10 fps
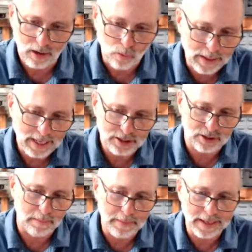We had
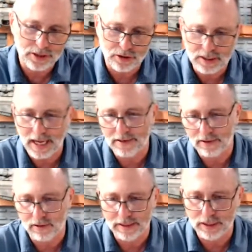some major
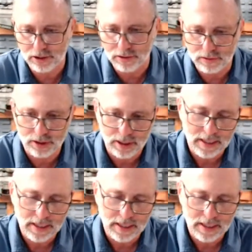technical issues.